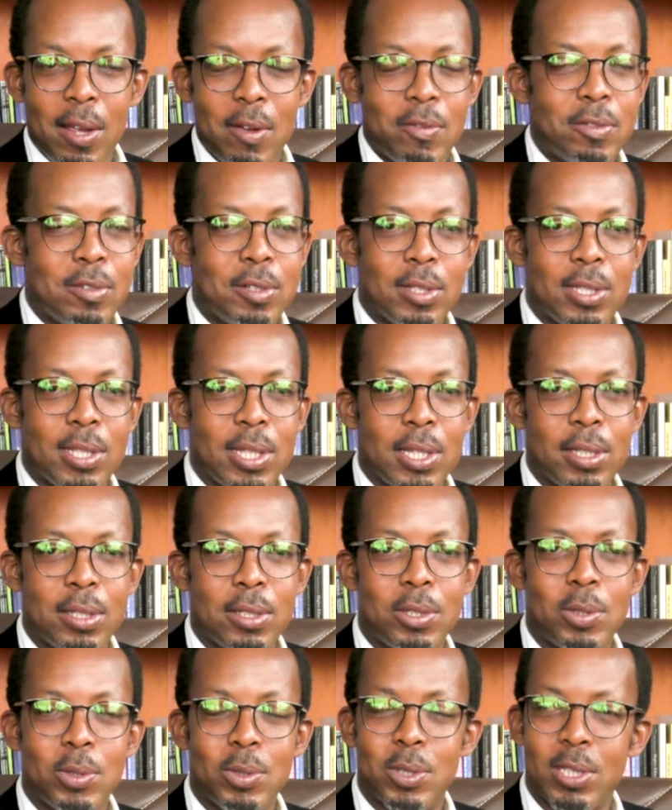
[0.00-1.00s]

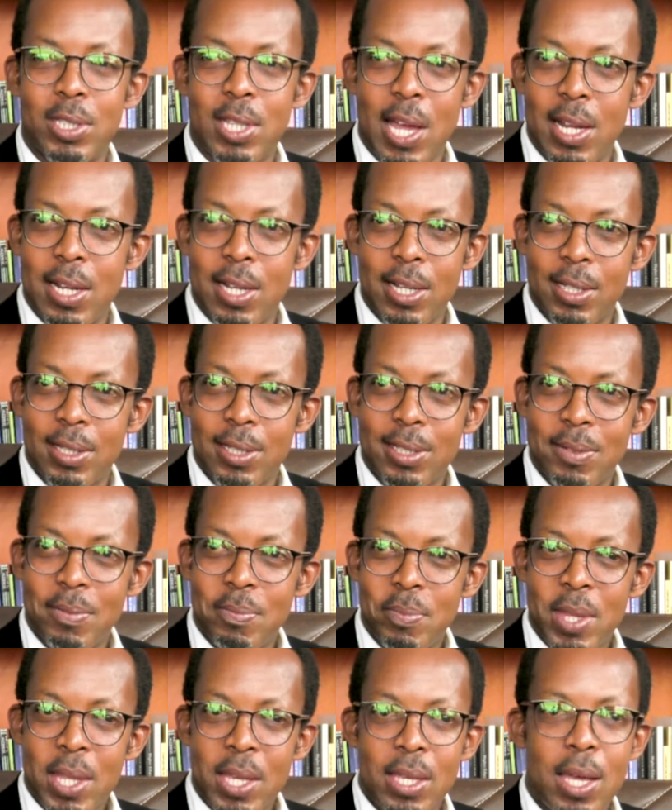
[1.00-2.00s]
everything to standards.
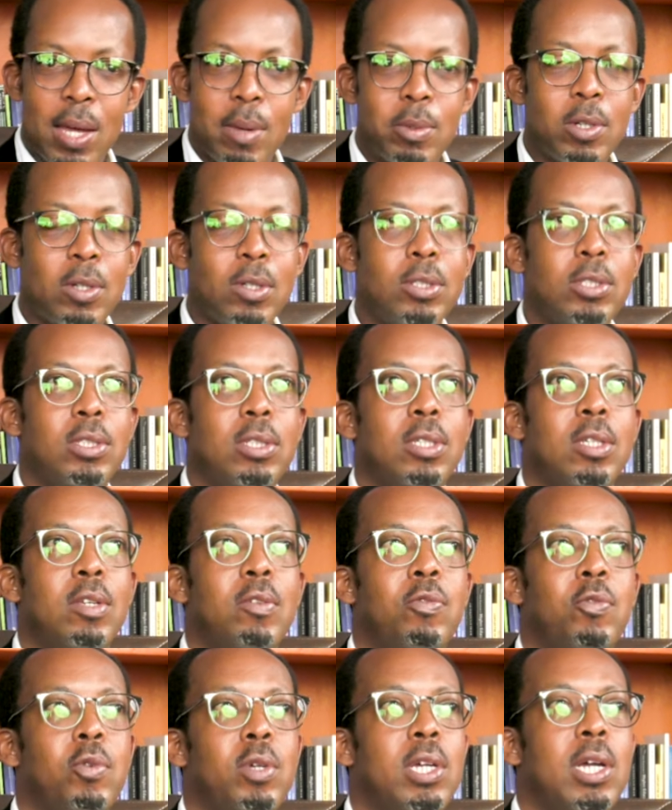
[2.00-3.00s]
Yeah, because
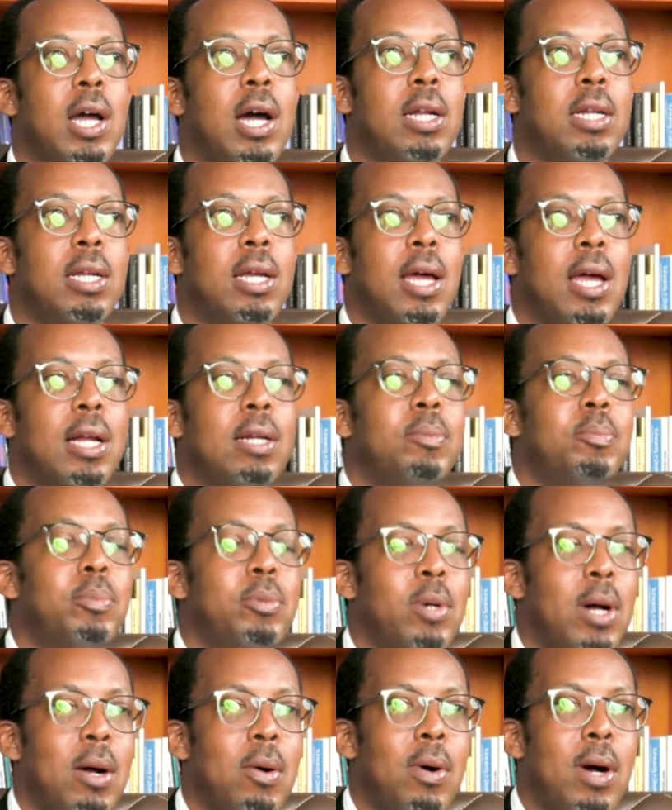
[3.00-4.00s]
if we can
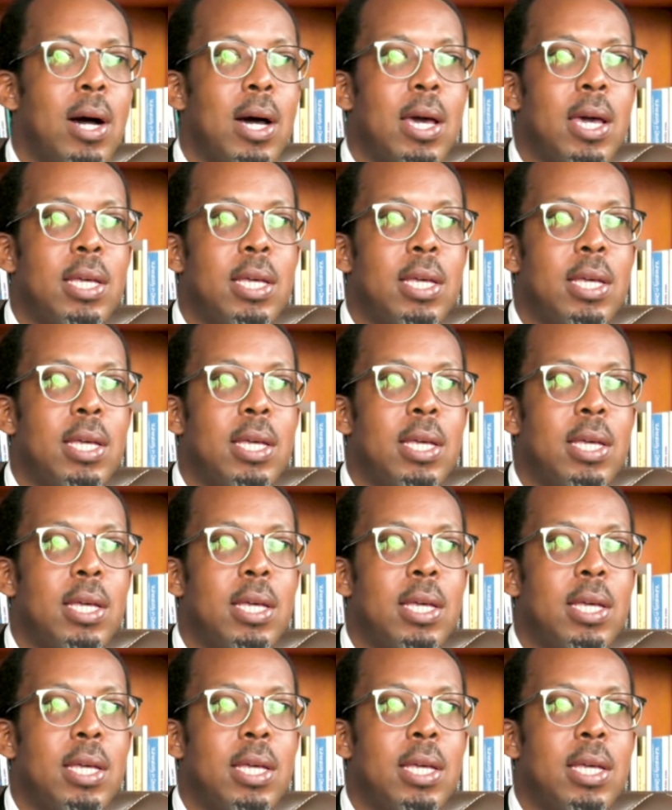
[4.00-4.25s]
help our